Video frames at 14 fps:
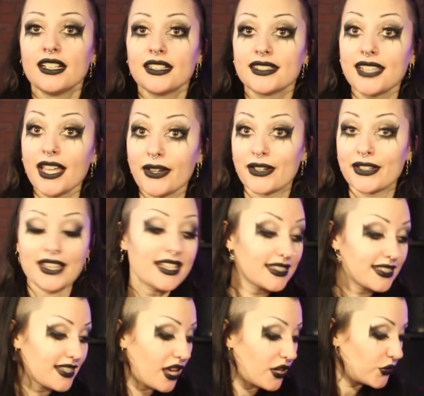So,
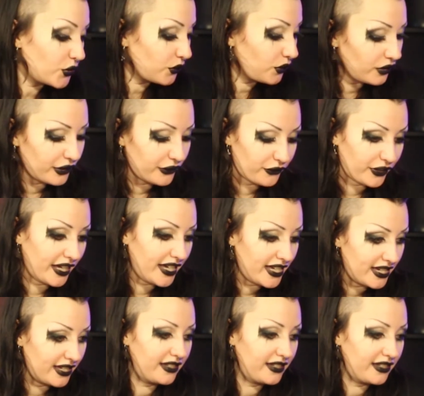that's Shawlography